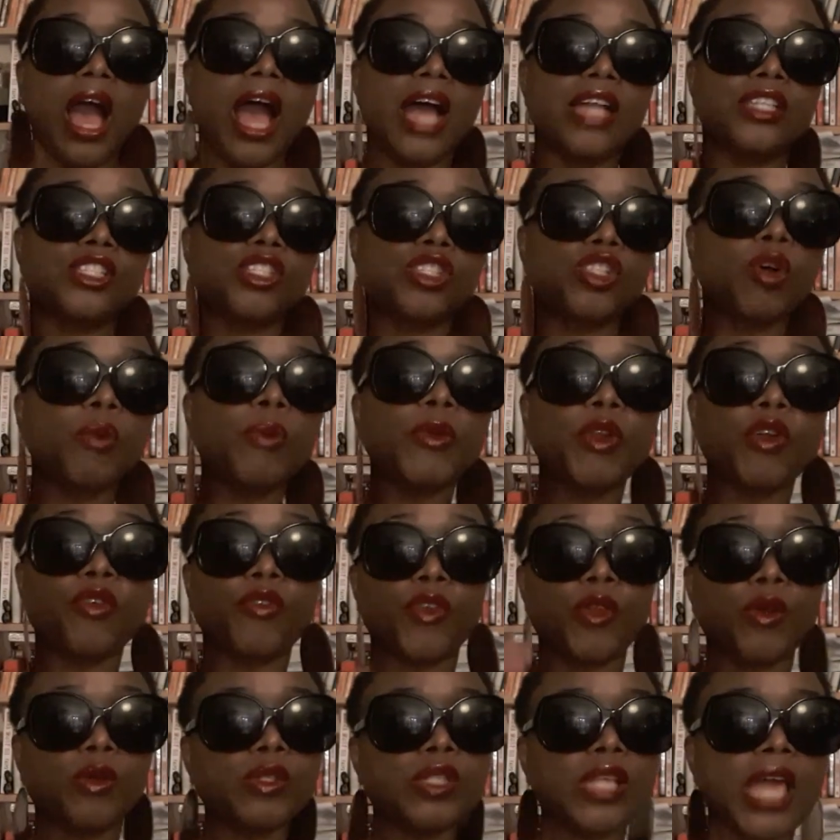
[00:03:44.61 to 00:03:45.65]
And to top it off,
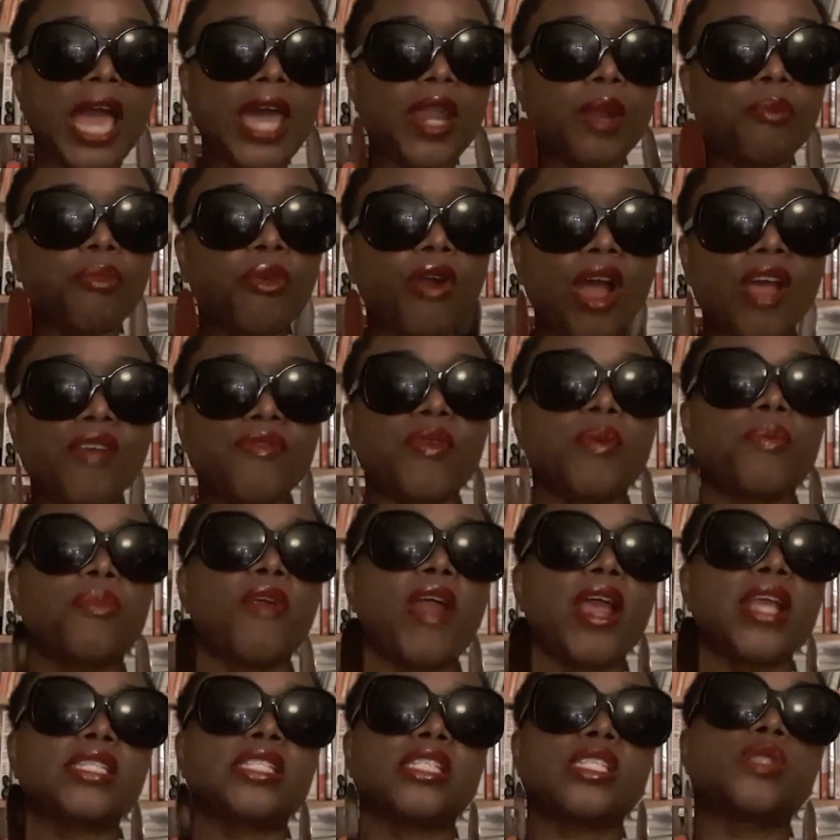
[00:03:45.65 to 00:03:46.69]
he also had a private
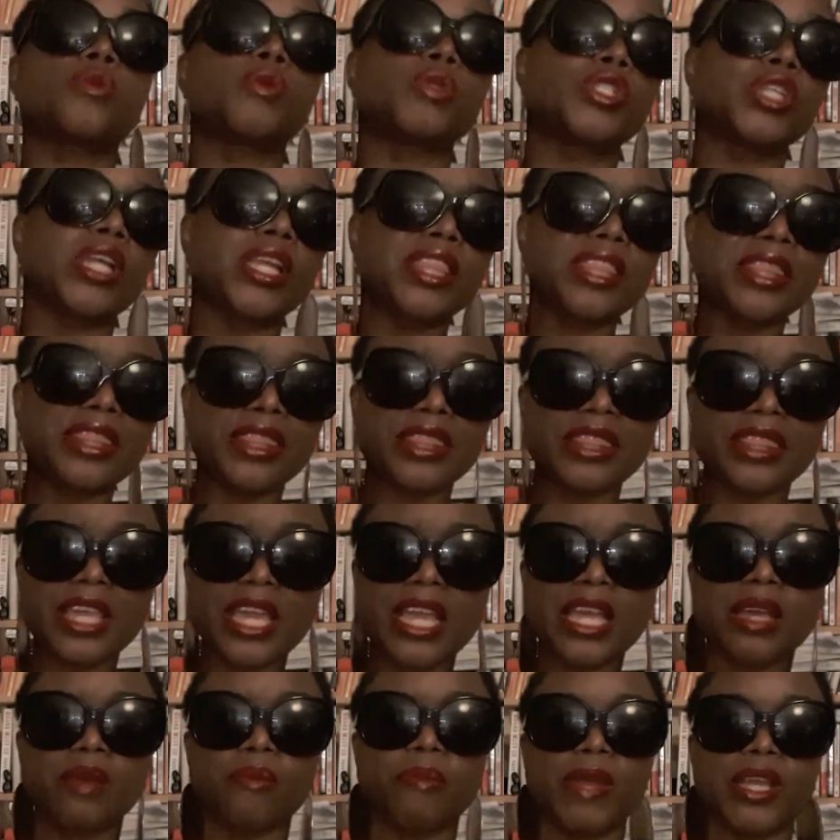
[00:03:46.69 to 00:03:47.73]
practice, which I
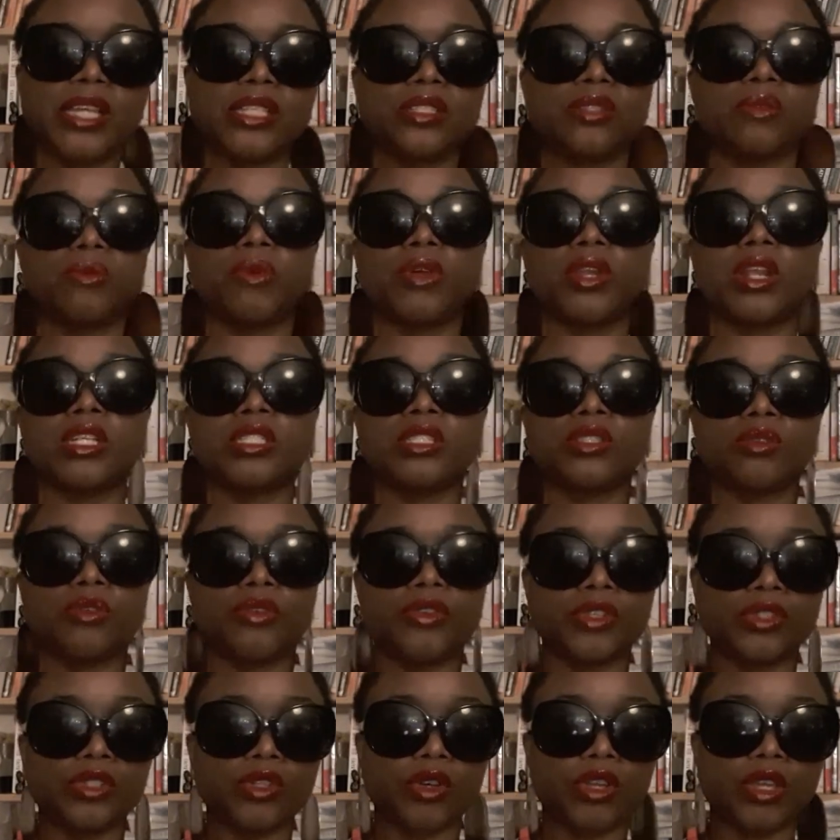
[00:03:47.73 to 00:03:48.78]
think, based on what I saw
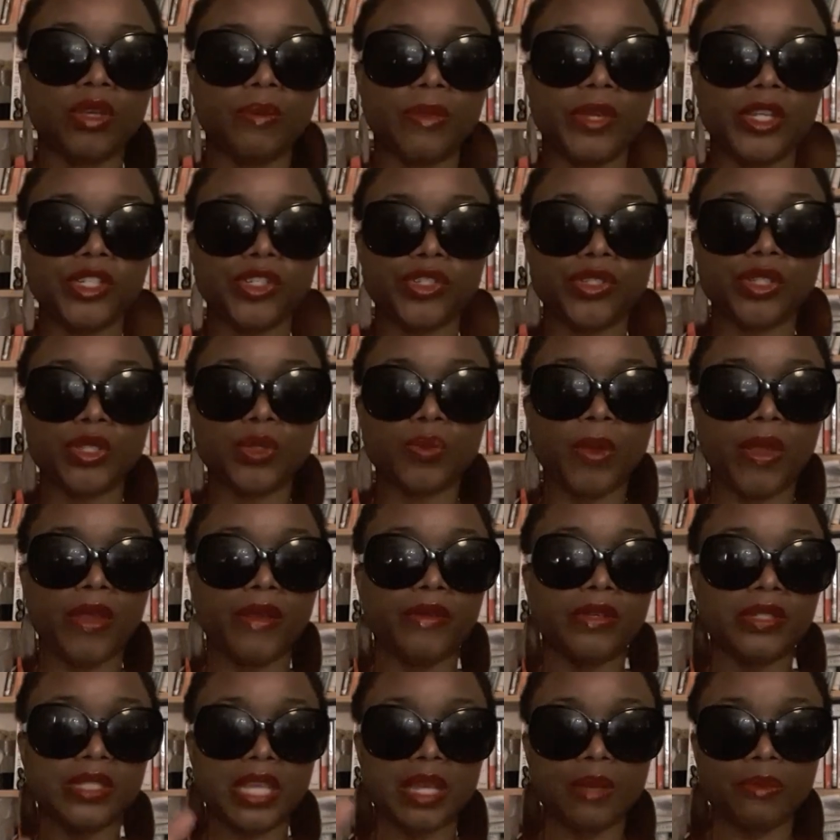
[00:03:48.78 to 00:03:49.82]
in a documentary, is where he
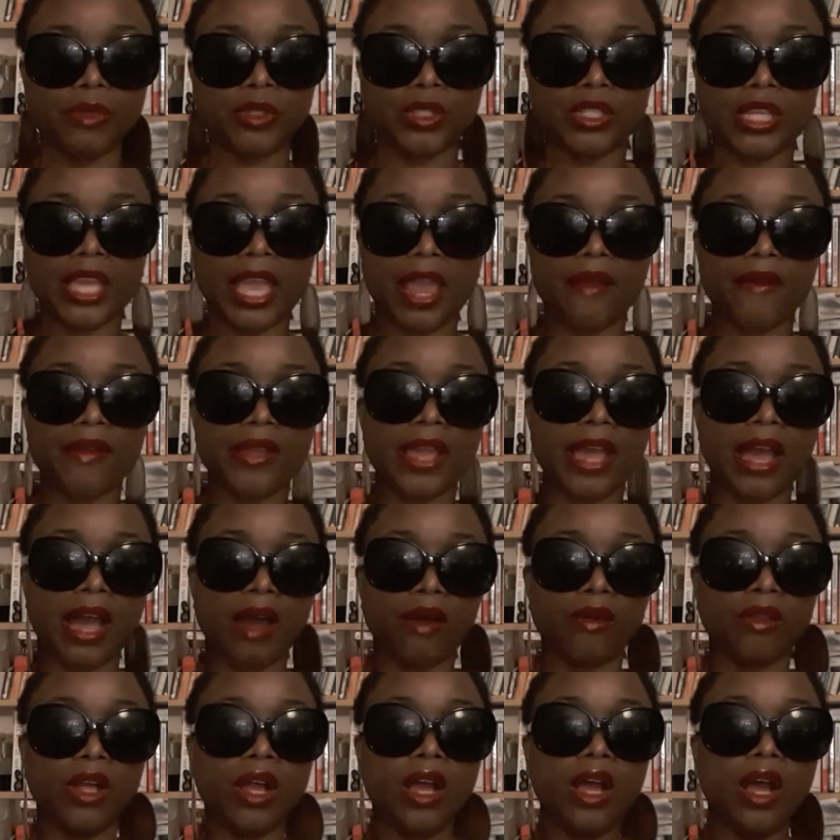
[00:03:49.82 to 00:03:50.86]
was able to carry
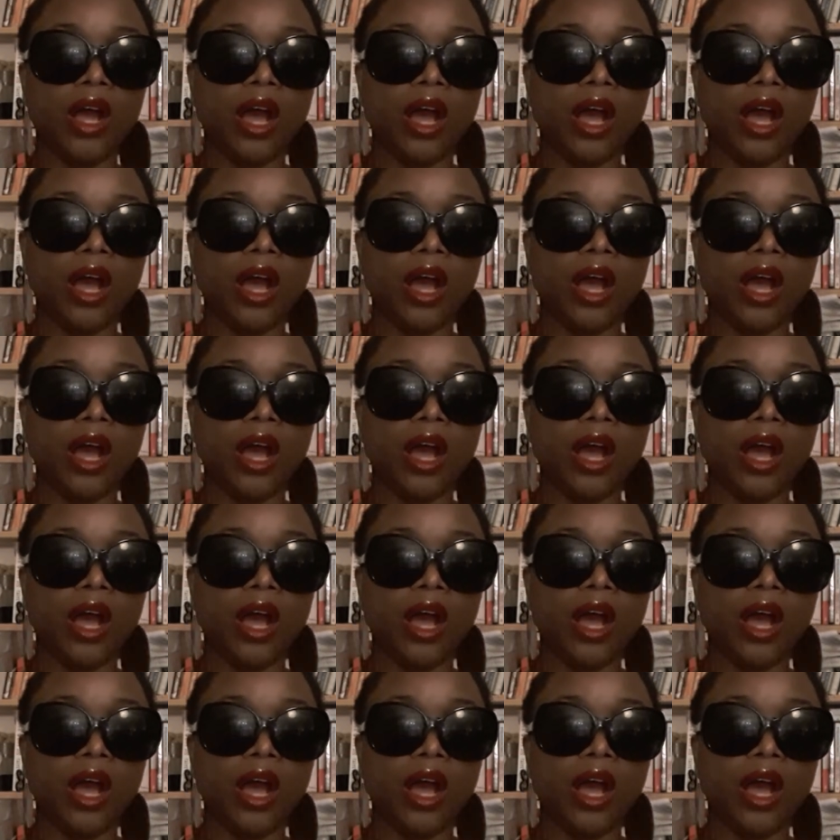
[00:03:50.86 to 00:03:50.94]
out